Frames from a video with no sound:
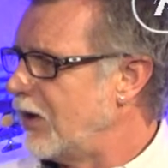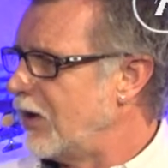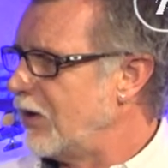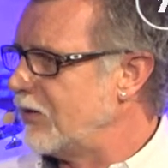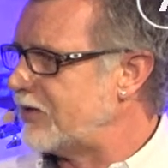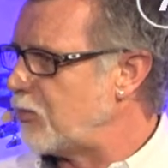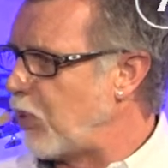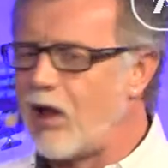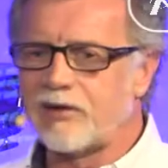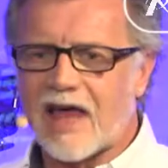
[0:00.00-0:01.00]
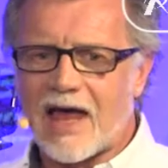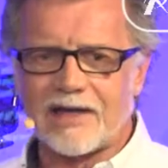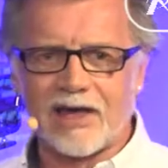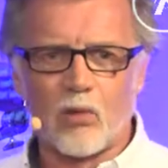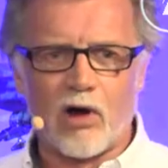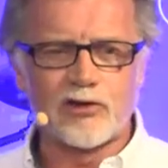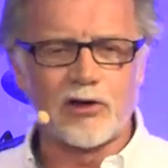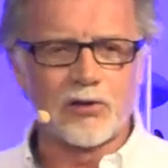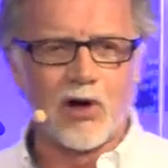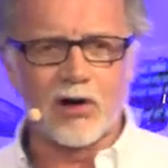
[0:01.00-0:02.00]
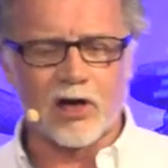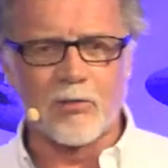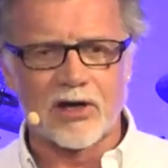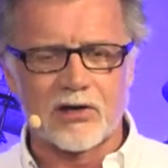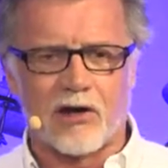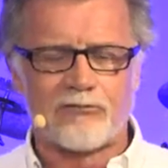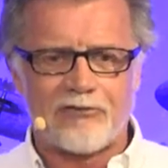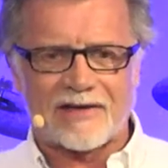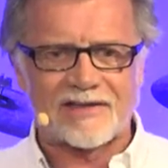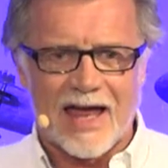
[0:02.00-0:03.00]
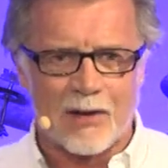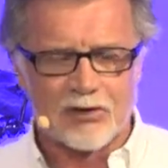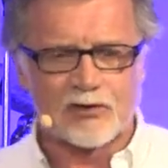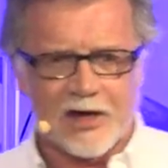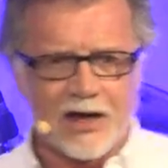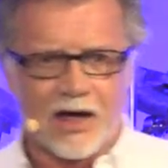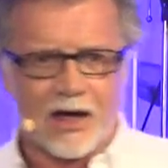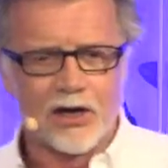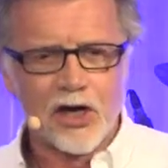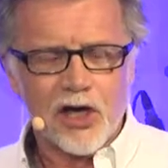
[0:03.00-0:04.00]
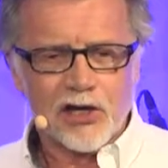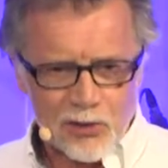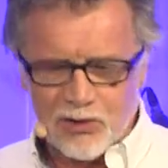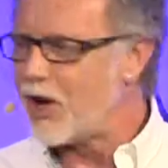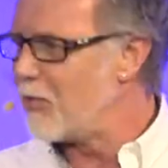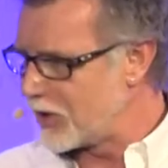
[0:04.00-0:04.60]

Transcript: You see, Paul's idea was you don't come and confess I am a sinner, you come and